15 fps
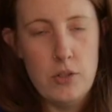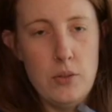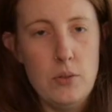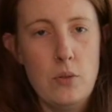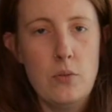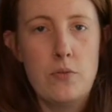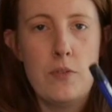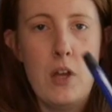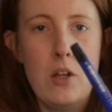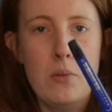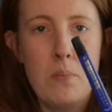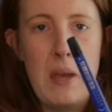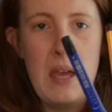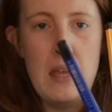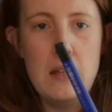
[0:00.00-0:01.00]
2
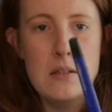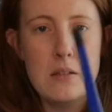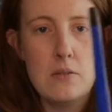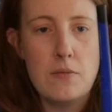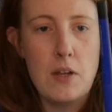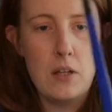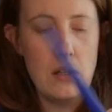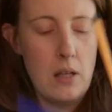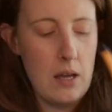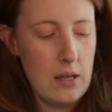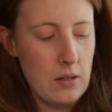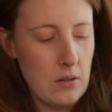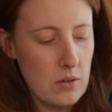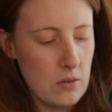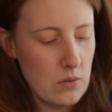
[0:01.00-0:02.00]
felt pens, felt
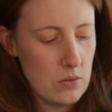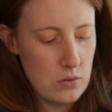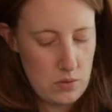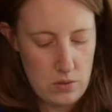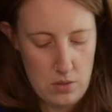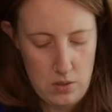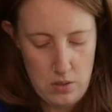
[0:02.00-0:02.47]
liners,